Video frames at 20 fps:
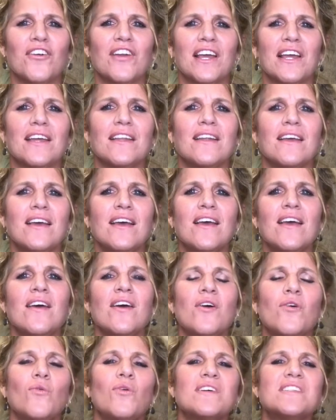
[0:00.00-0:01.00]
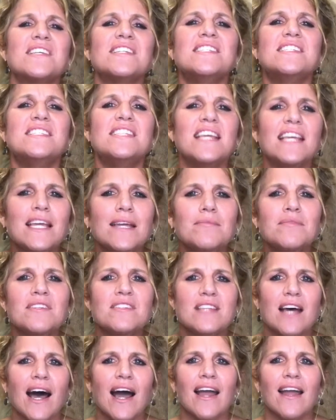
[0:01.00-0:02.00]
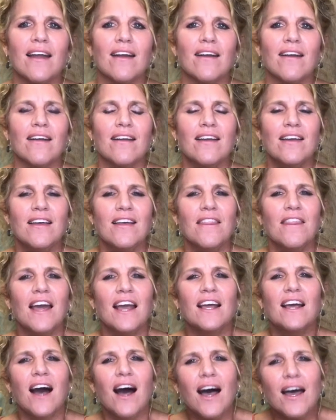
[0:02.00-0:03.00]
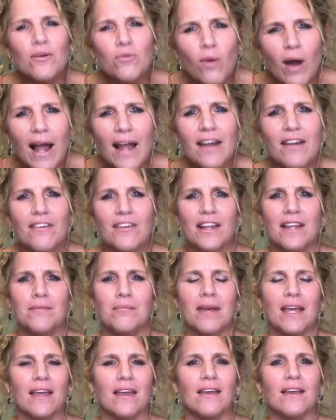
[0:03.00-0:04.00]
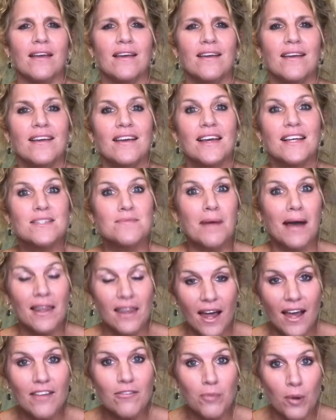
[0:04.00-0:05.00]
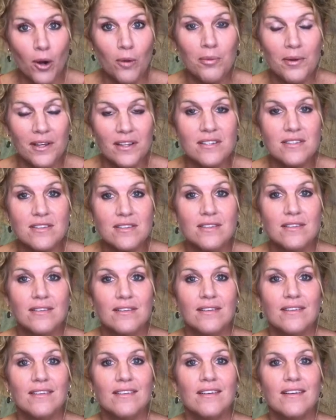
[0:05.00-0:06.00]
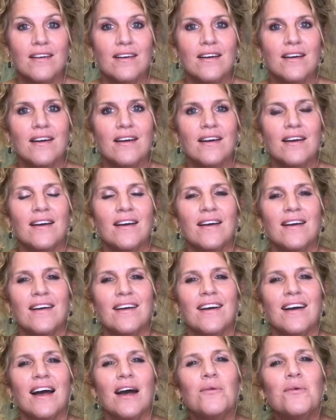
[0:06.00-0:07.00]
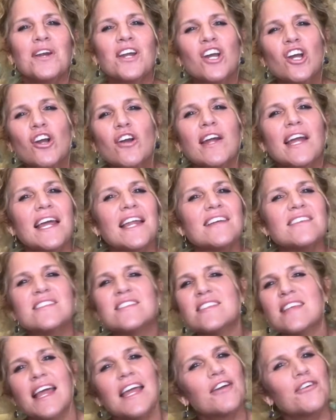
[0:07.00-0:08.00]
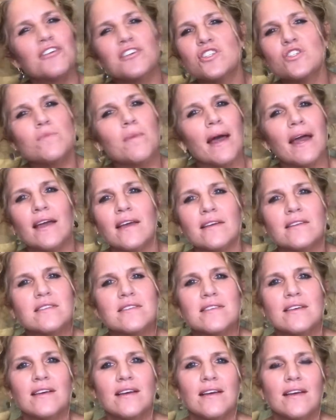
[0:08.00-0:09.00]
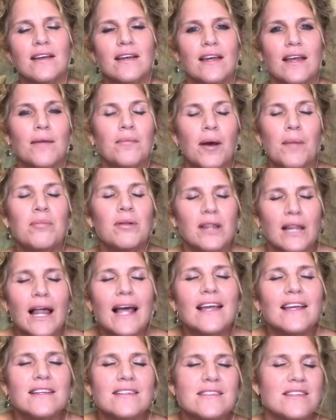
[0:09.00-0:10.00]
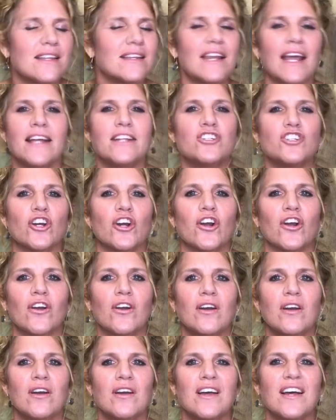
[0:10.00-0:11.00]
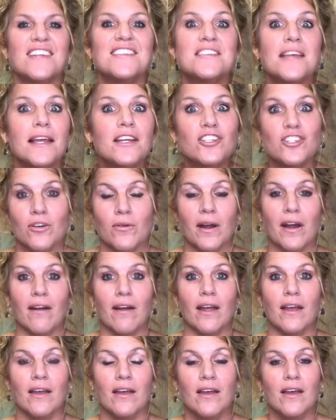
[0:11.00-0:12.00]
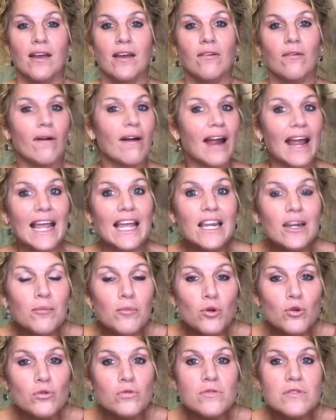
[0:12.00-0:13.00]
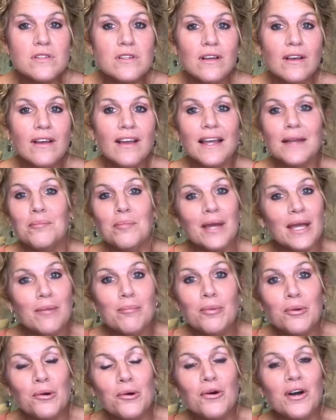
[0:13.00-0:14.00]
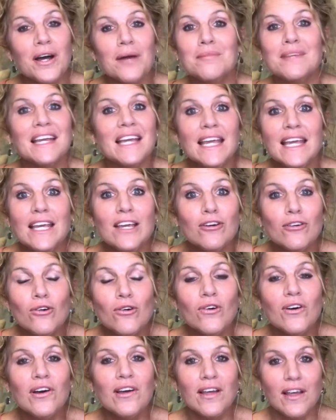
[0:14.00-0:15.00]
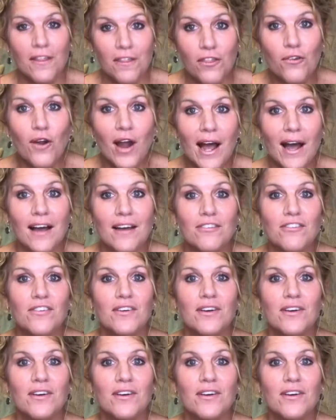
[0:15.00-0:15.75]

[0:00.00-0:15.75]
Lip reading: it was a deep desire that God wired in me as my life purpose. I want to create a sacred space, a place in nature, a sanctuary where animals and people come to heal and thrive.